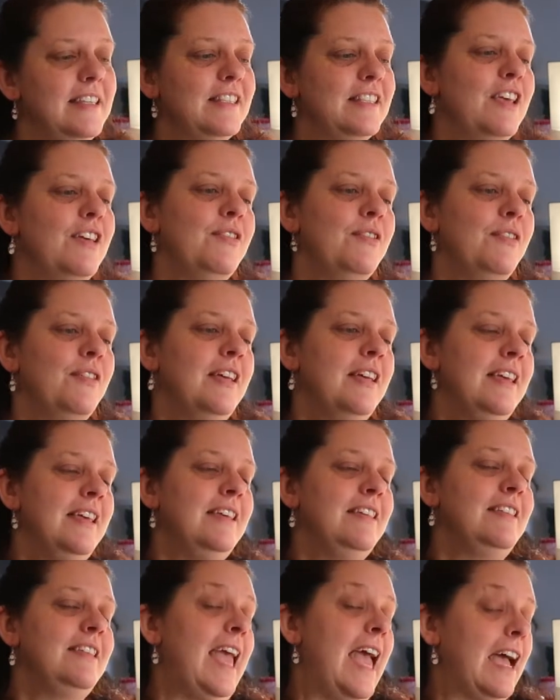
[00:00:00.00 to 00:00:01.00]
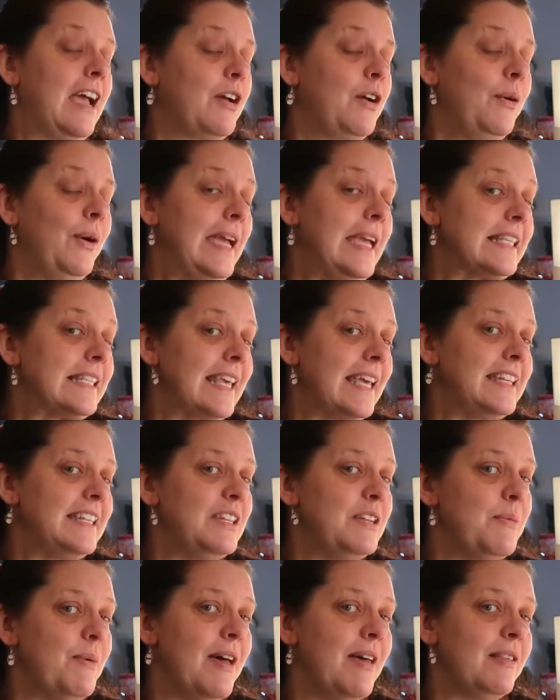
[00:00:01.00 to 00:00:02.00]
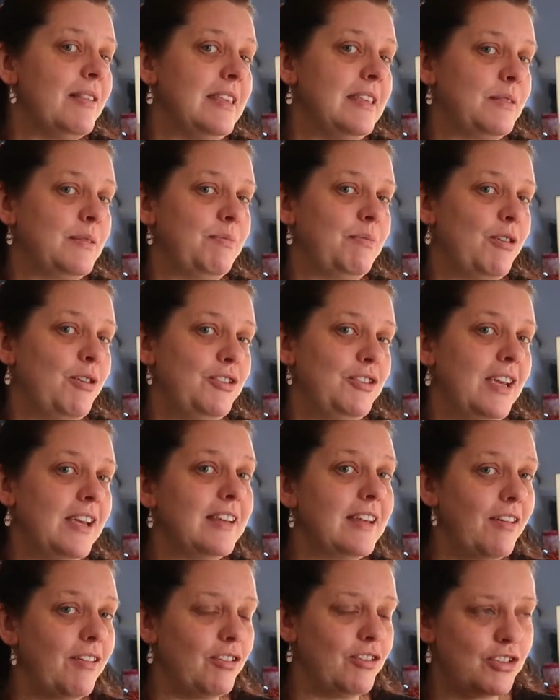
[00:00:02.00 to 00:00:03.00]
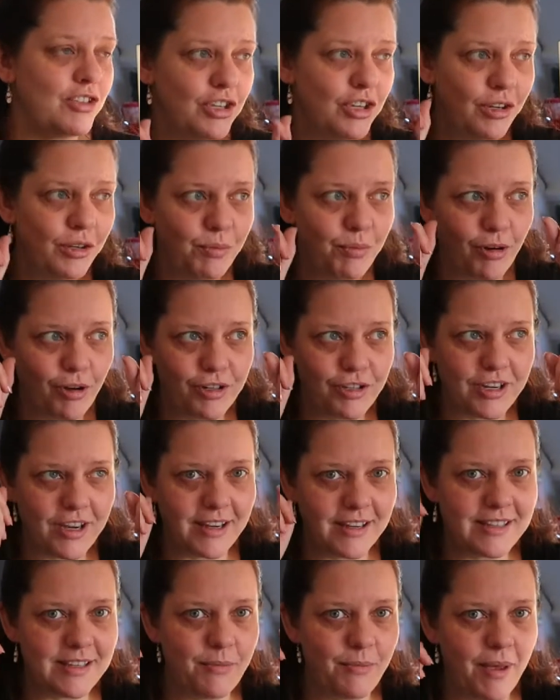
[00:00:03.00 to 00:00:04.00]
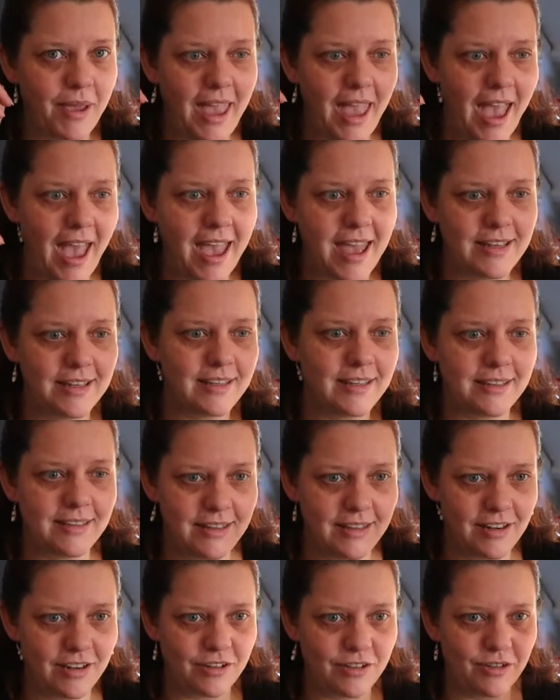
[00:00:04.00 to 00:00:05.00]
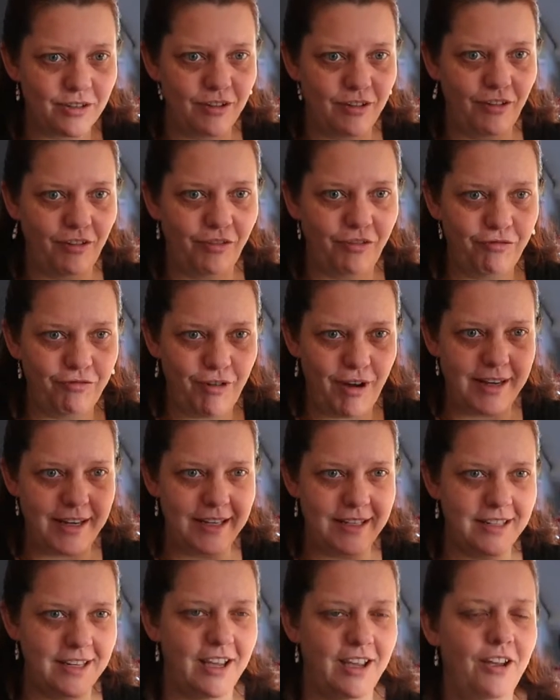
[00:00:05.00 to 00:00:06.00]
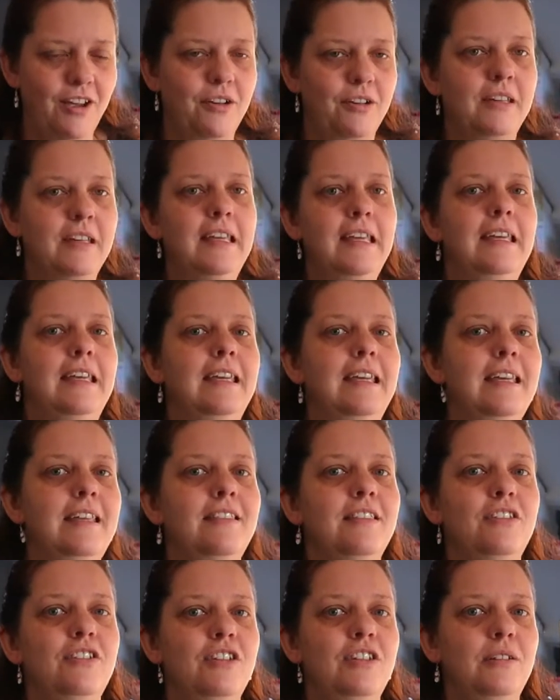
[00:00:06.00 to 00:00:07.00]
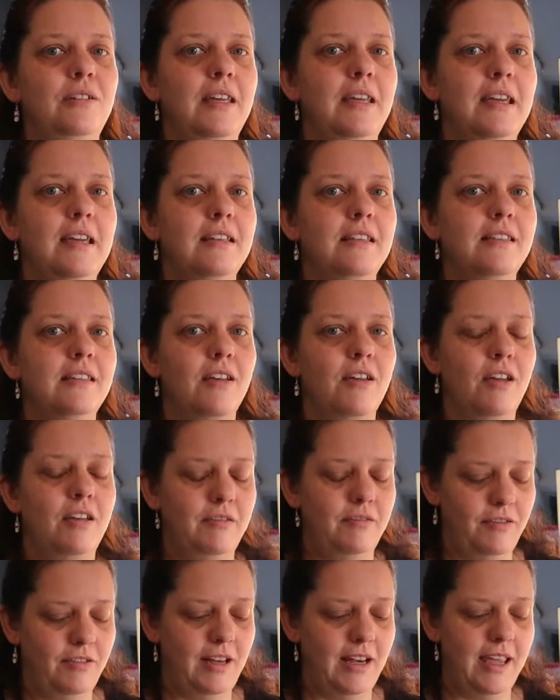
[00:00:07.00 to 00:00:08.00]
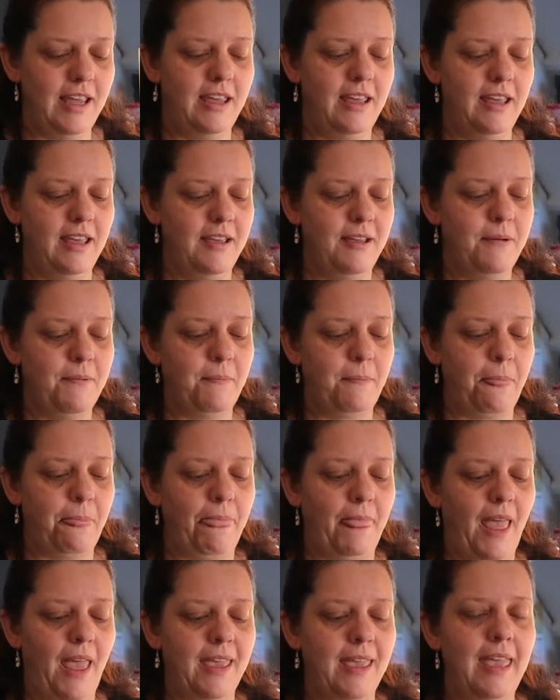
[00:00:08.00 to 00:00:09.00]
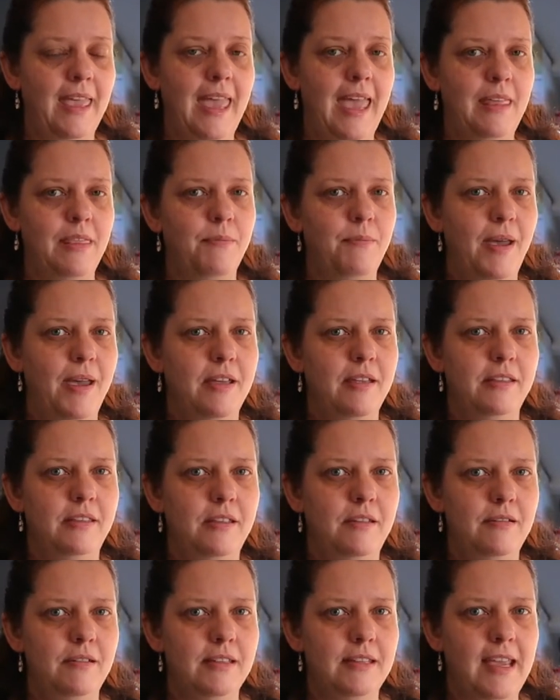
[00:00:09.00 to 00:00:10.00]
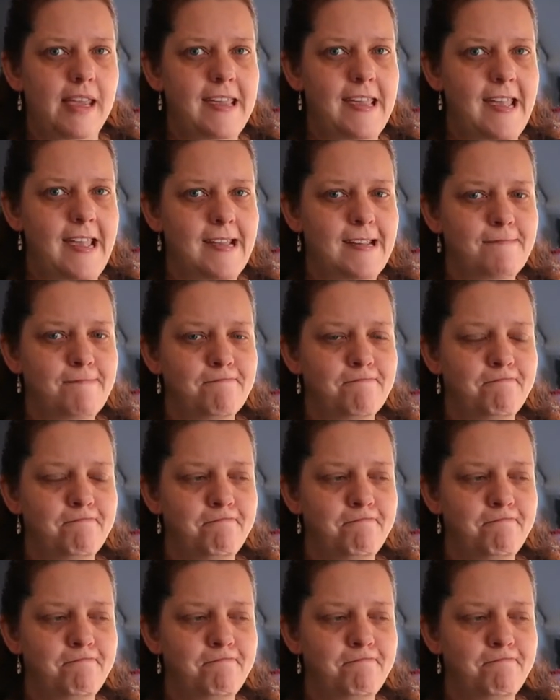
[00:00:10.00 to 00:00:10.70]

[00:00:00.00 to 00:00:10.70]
So yeah, quite excited about this project. I've got 2 projects in my head that are sort of ready to go in the new year, so hopefully I can get them out as soon as I can.